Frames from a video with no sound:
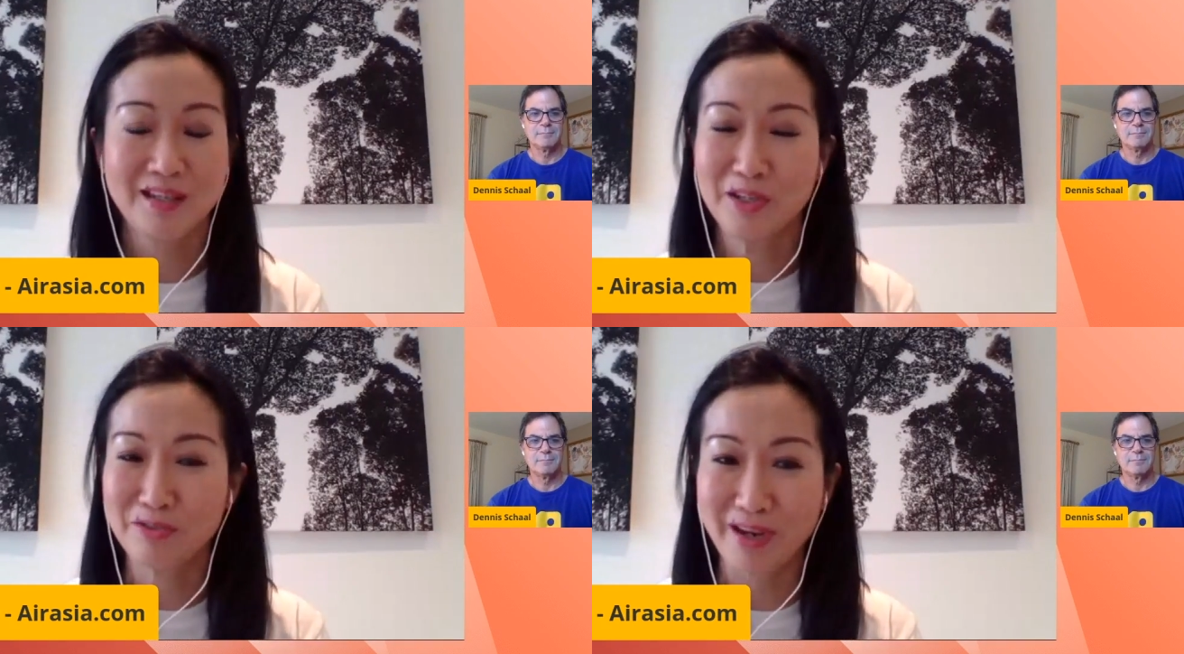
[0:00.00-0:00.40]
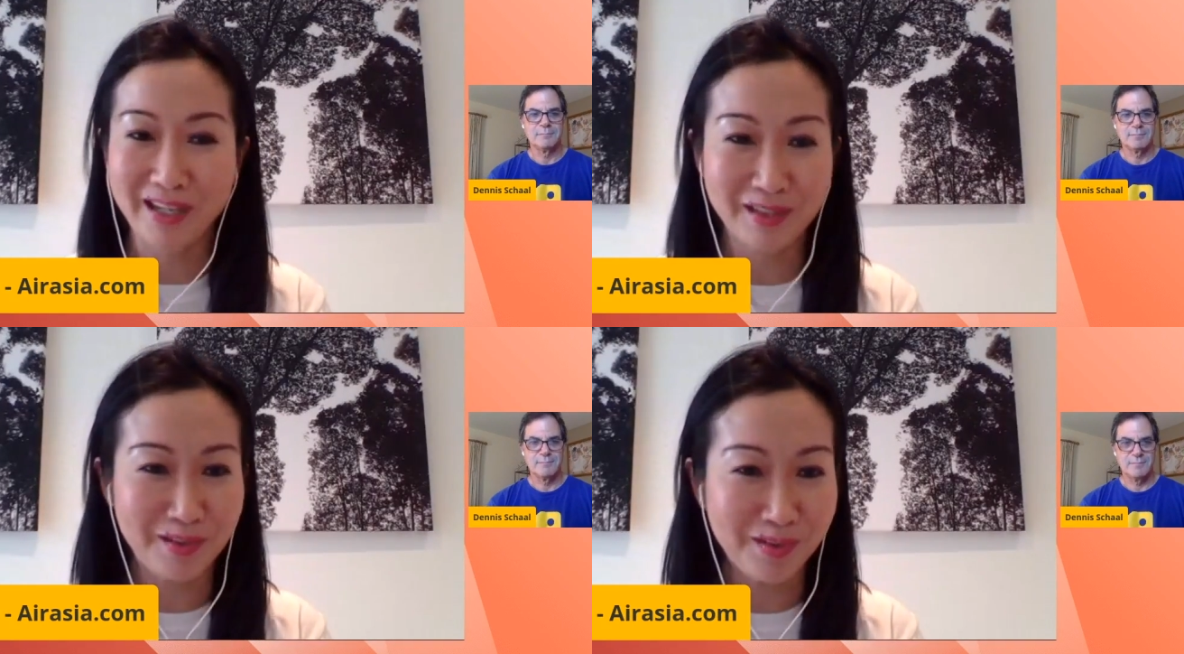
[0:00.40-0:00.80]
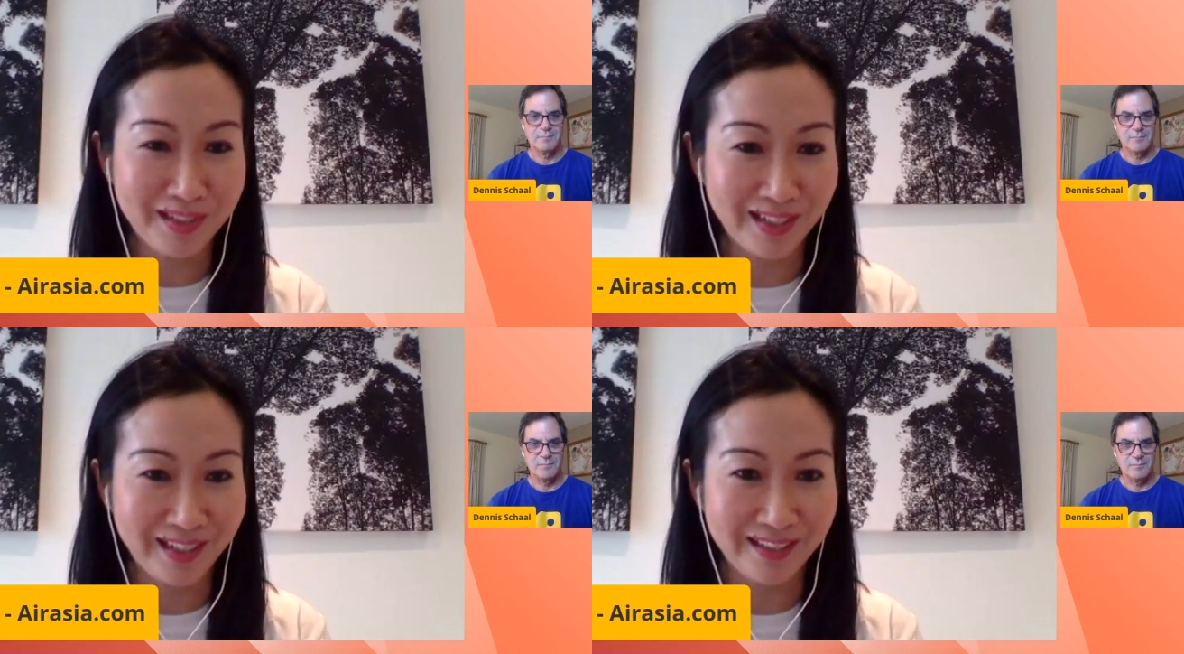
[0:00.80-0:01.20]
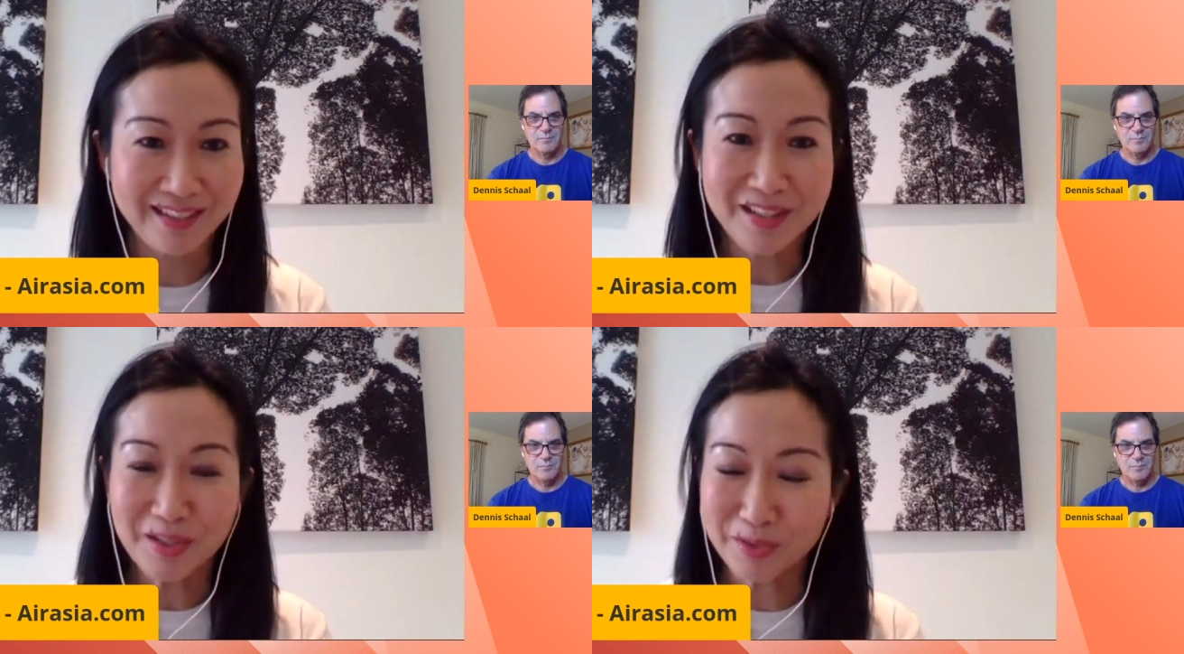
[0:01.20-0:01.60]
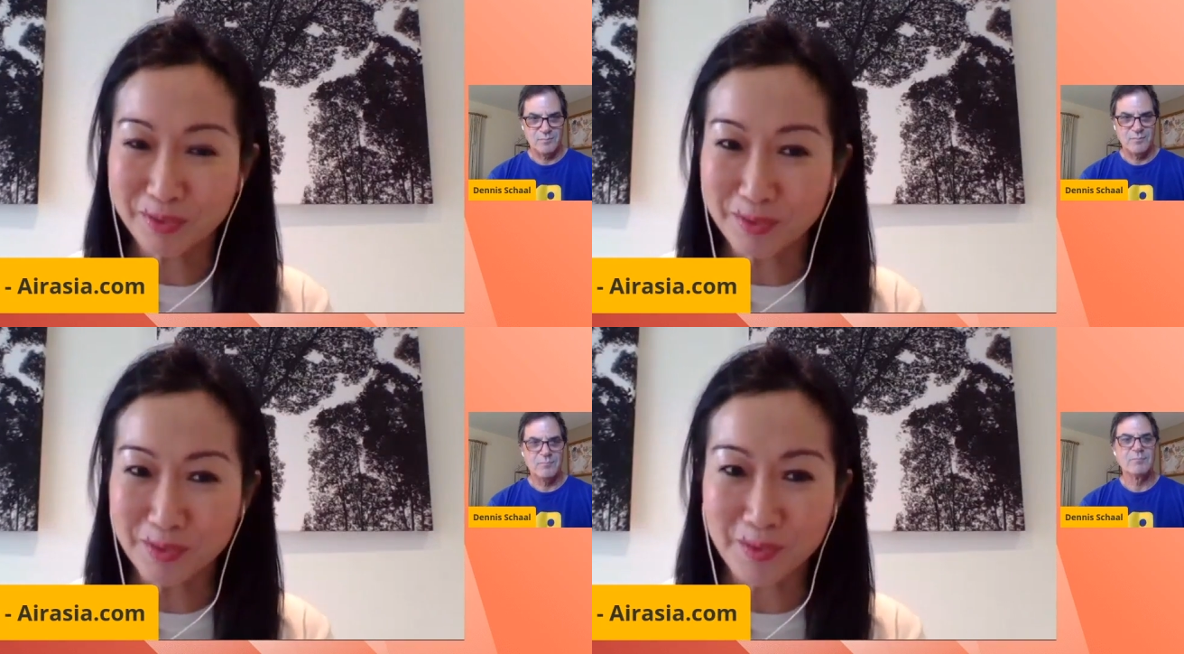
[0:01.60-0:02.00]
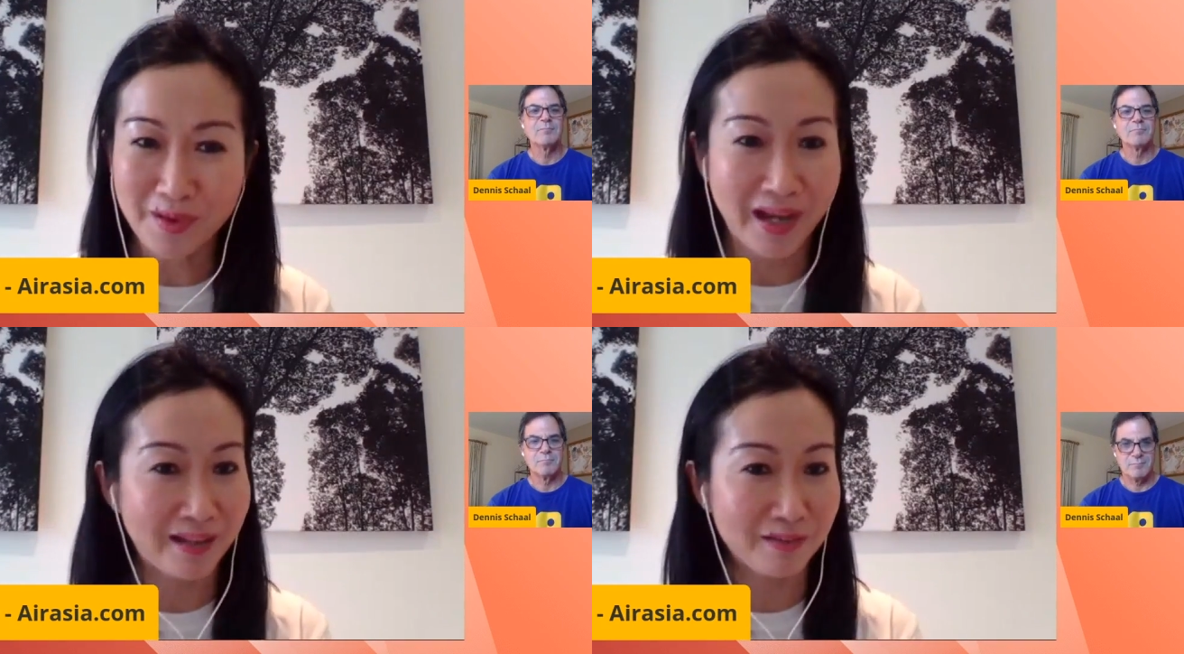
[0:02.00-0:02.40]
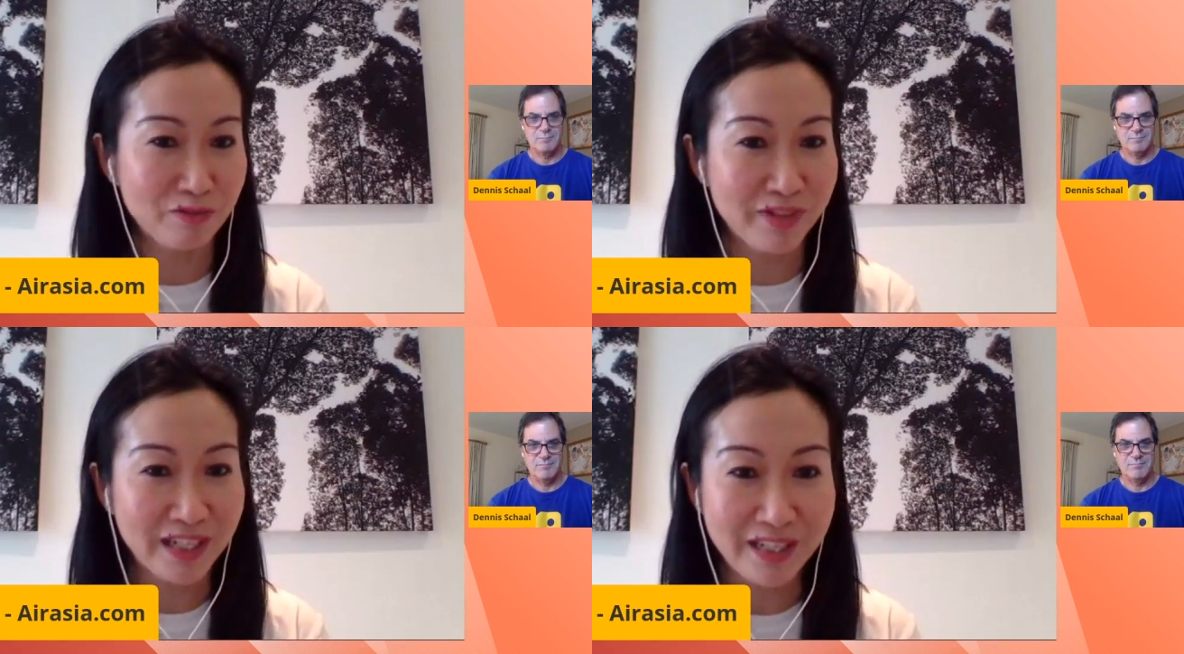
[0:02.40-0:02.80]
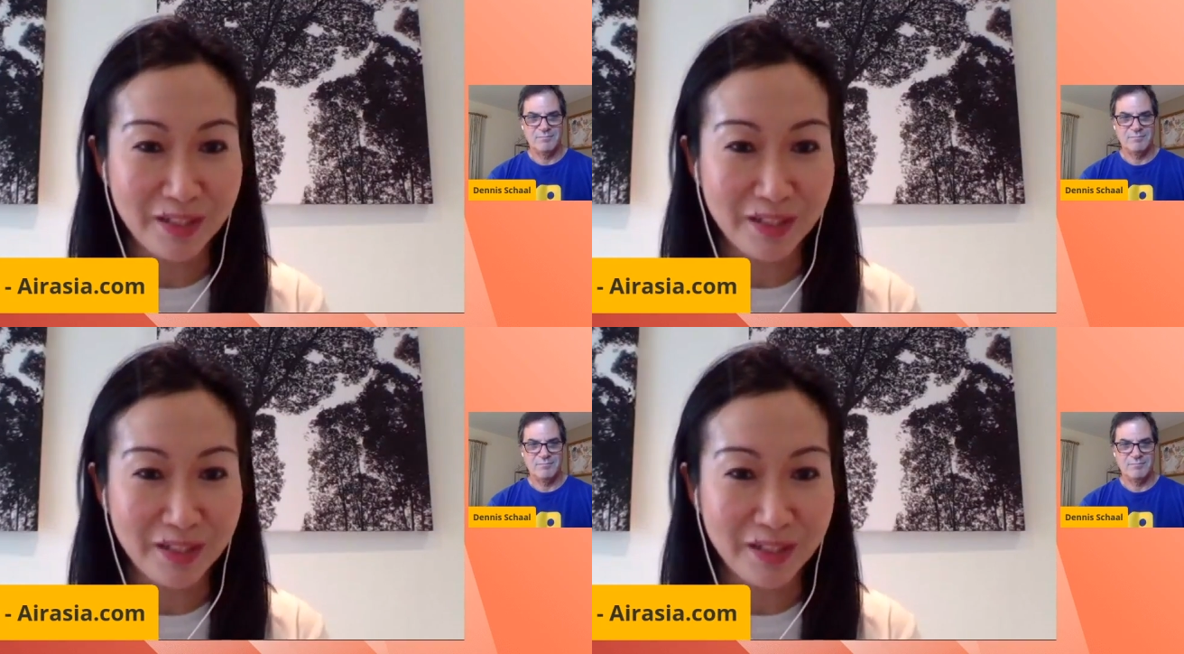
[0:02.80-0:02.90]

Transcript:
Speaker 1: great looking crew and really